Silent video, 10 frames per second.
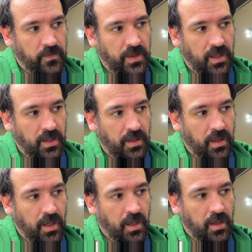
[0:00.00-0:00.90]
the
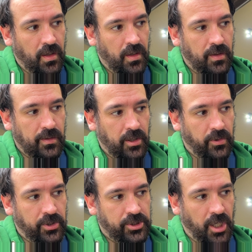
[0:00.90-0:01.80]

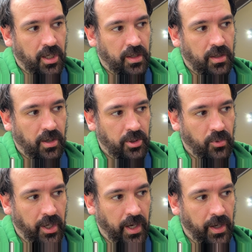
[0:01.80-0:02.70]
lower shock
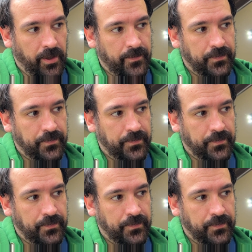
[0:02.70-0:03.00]
hardware,